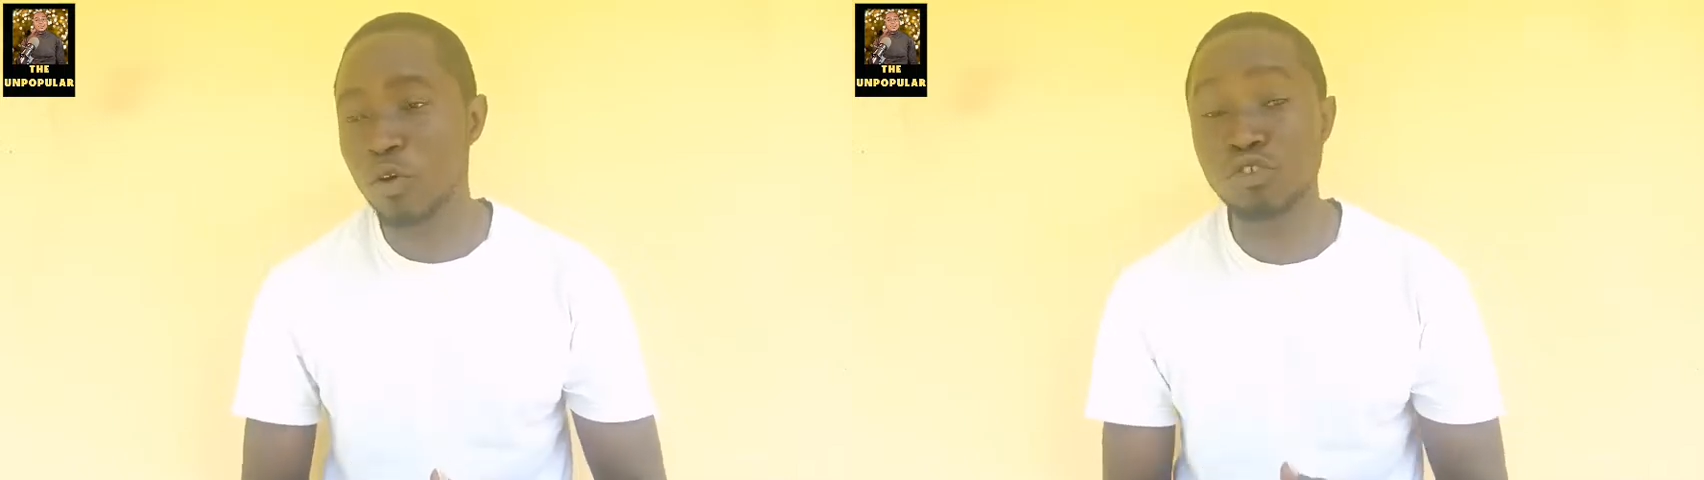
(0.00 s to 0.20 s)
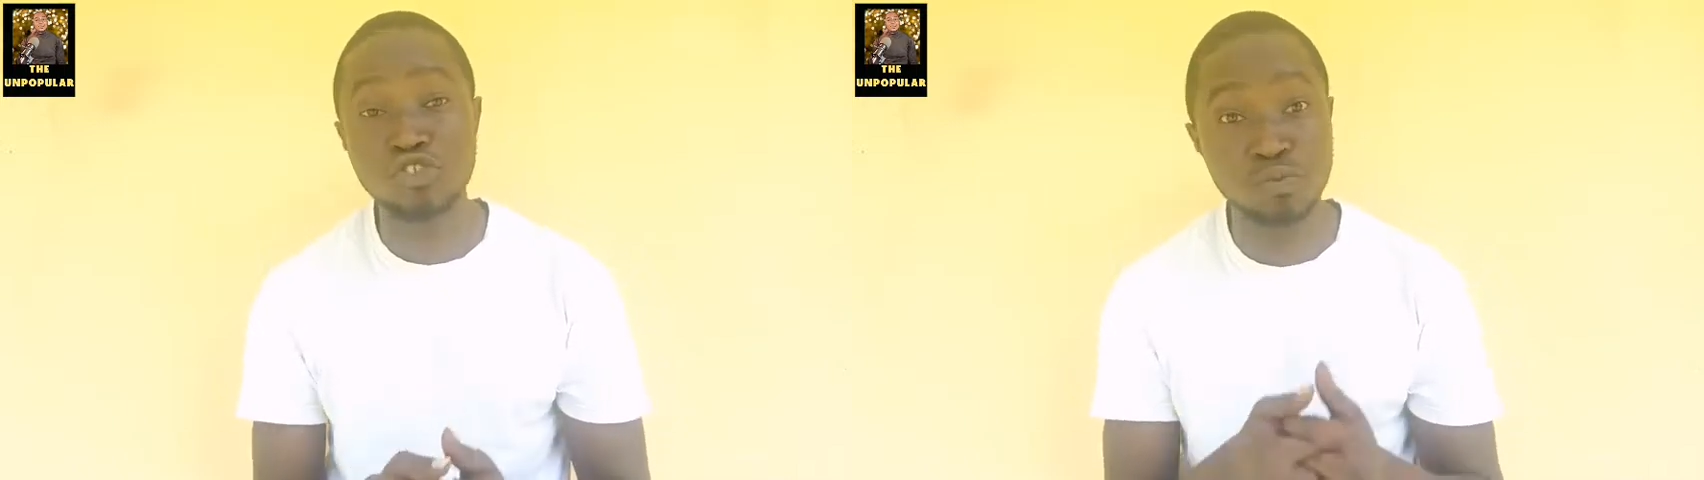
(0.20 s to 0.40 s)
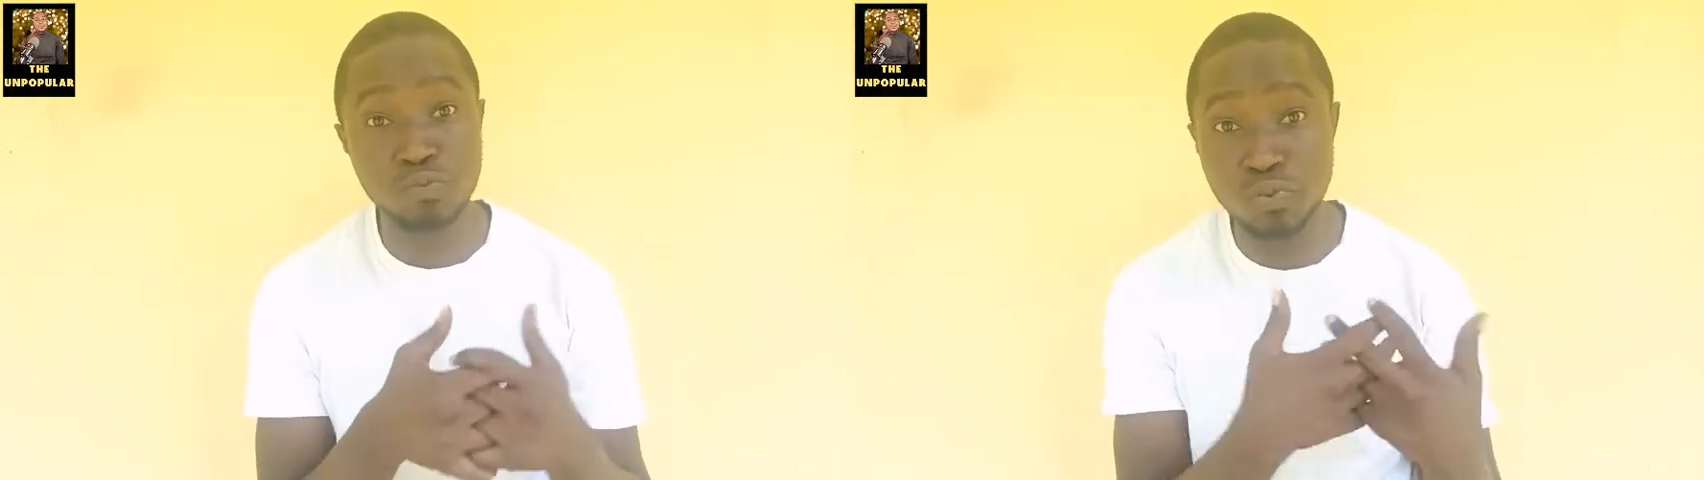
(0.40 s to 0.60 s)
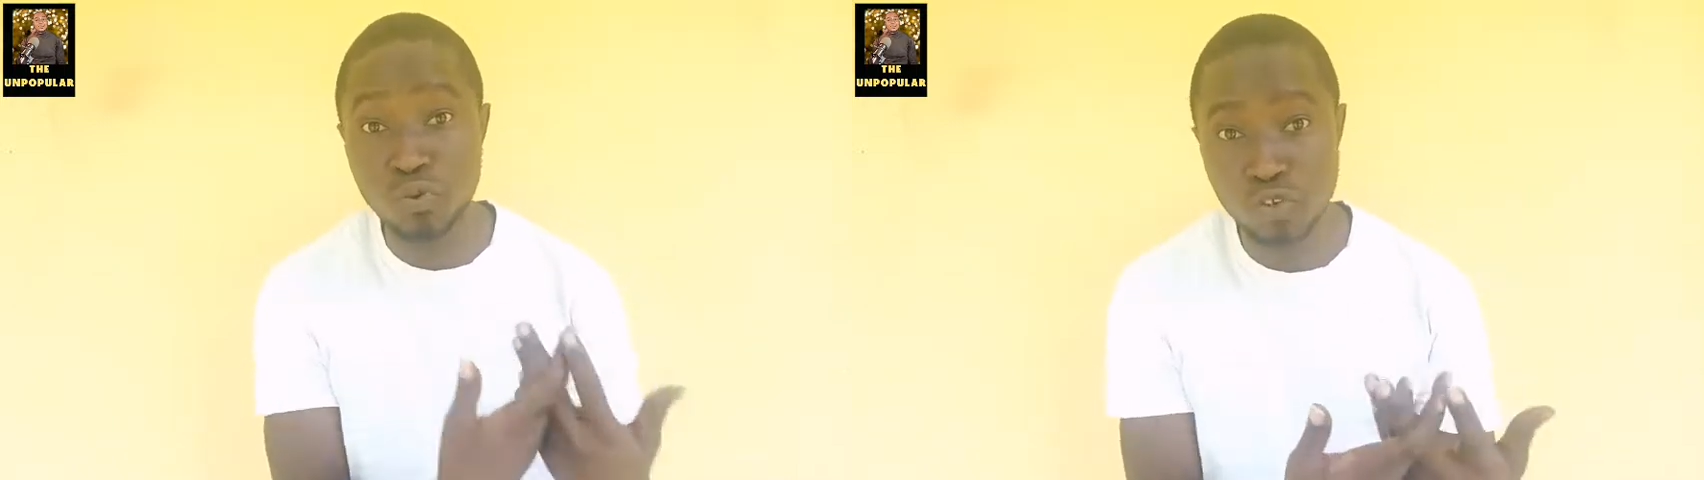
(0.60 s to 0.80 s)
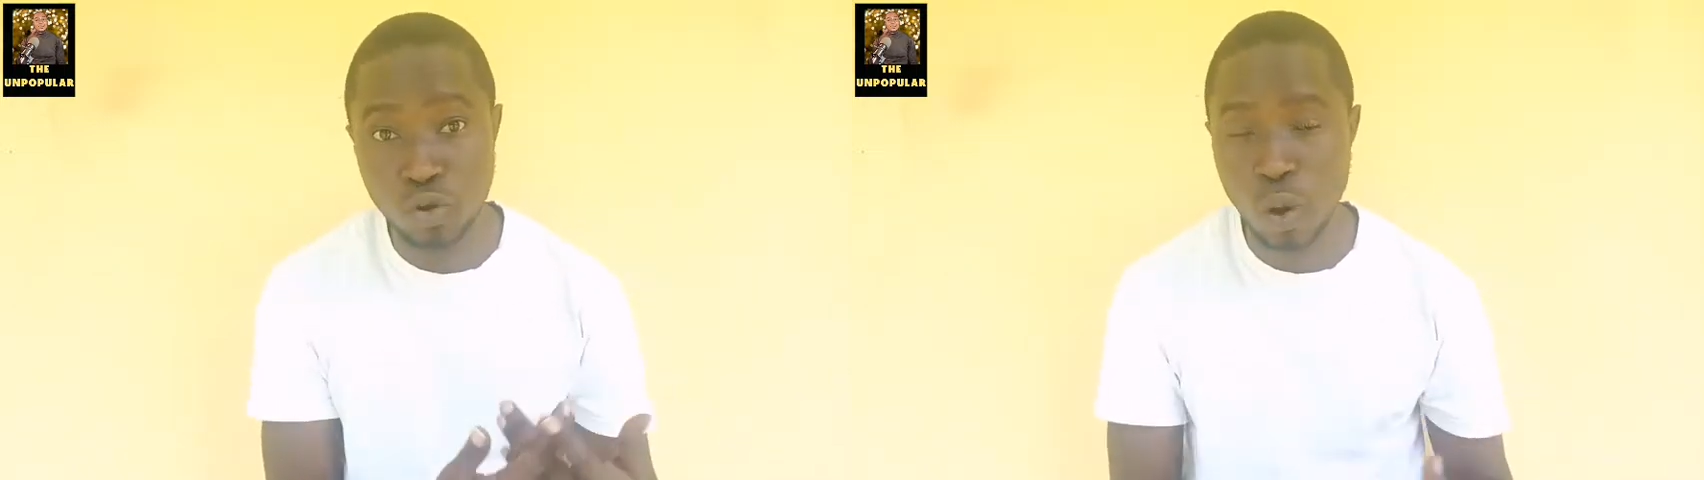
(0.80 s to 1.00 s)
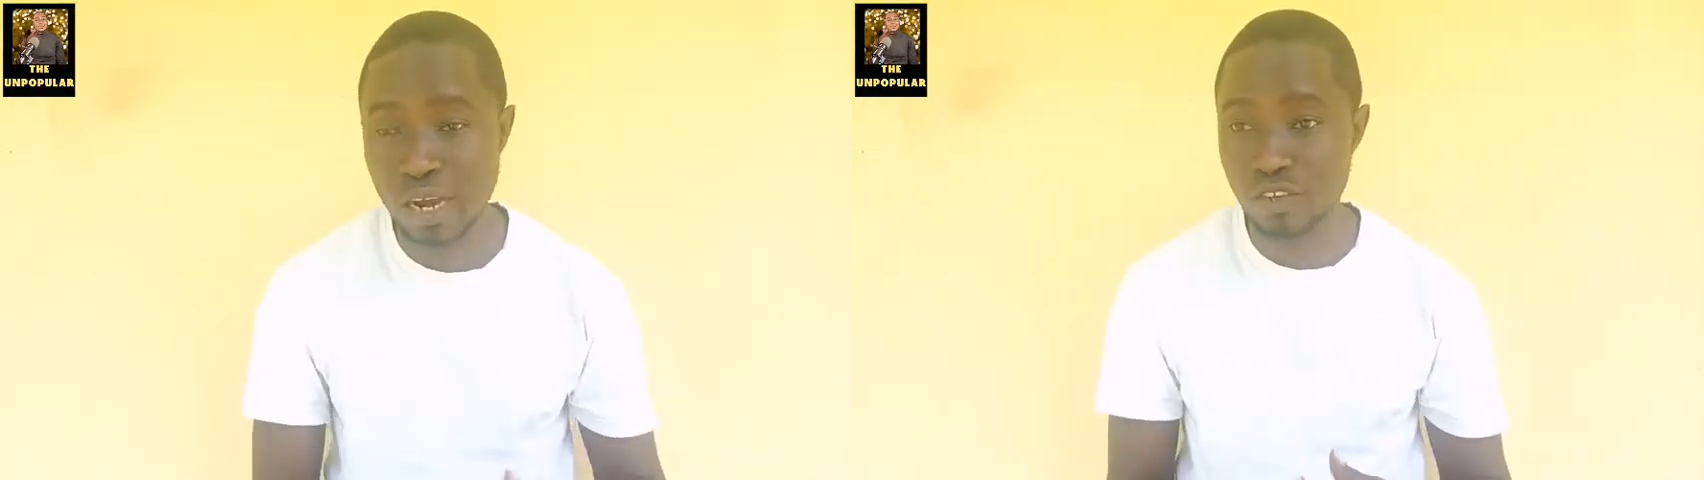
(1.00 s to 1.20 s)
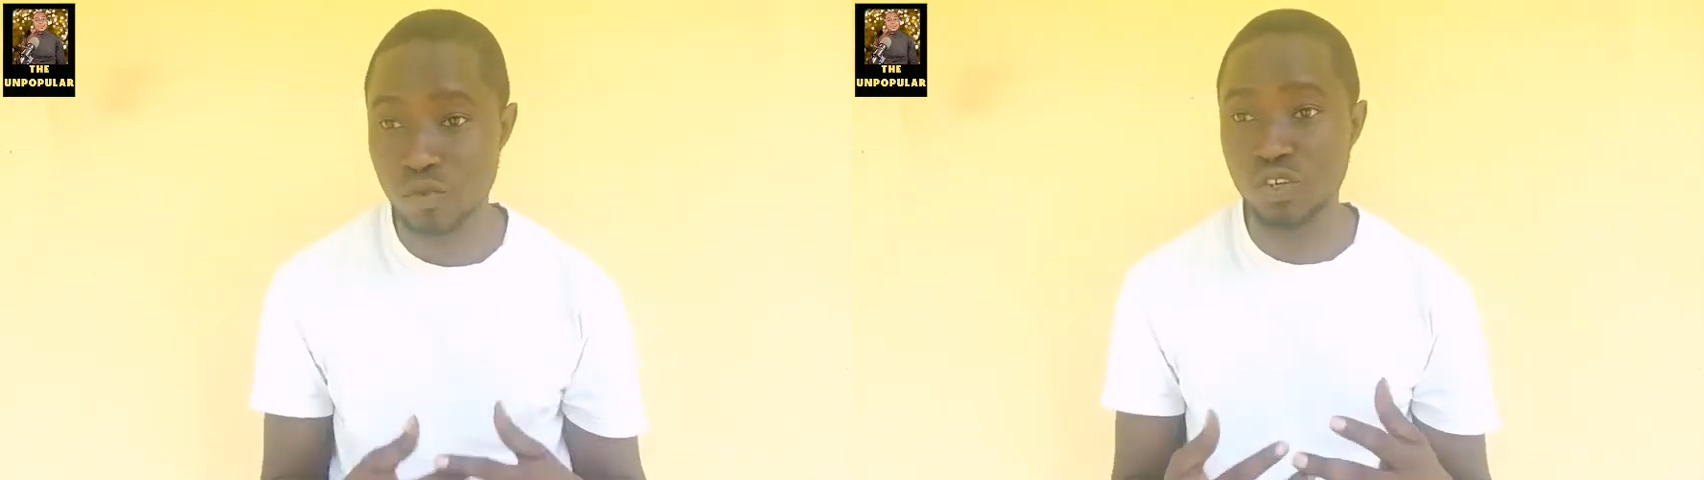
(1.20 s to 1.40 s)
contribute or how he's